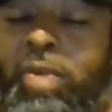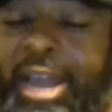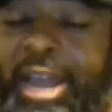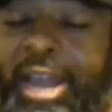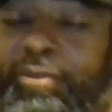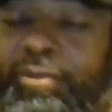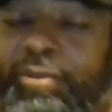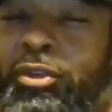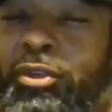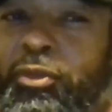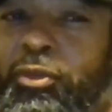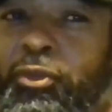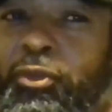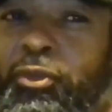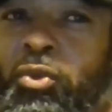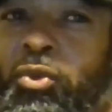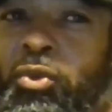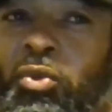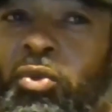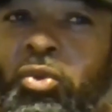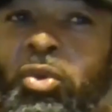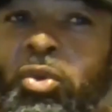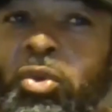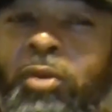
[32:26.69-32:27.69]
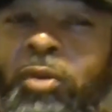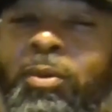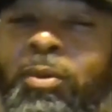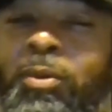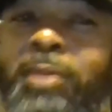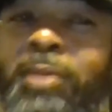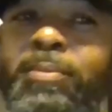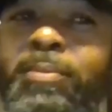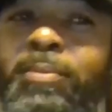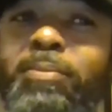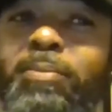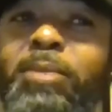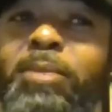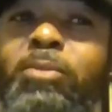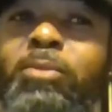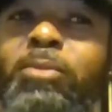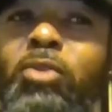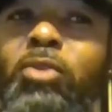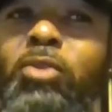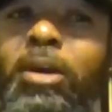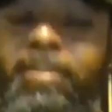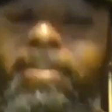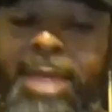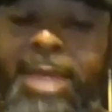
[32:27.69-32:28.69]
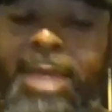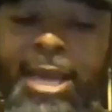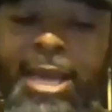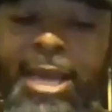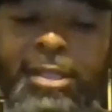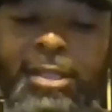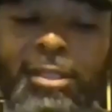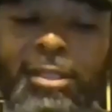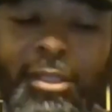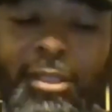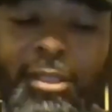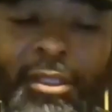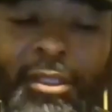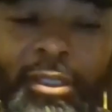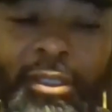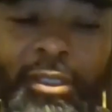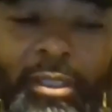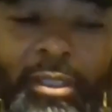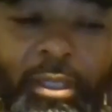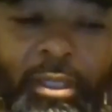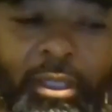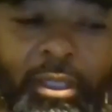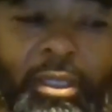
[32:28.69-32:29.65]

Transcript: after the funeral, when people come back to